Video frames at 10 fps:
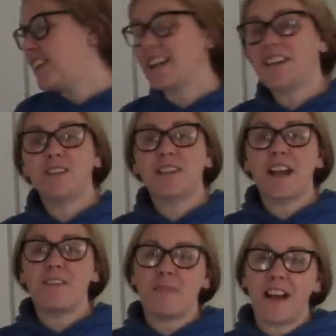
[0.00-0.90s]
thank you
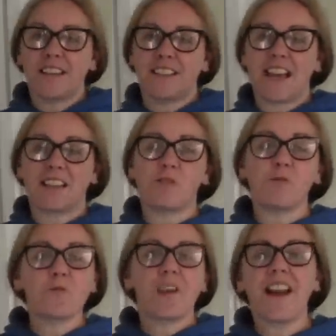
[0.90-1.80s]
so much. That's
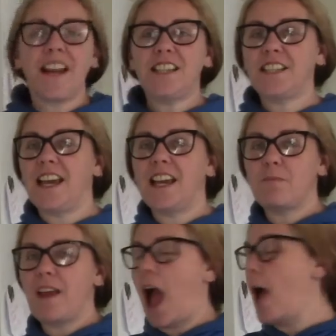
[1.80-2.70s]
really cheered
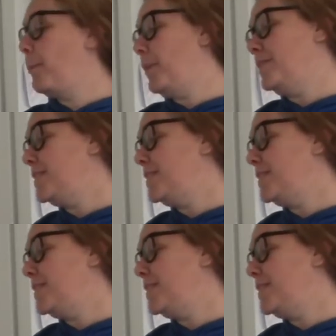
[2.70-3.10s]
me up.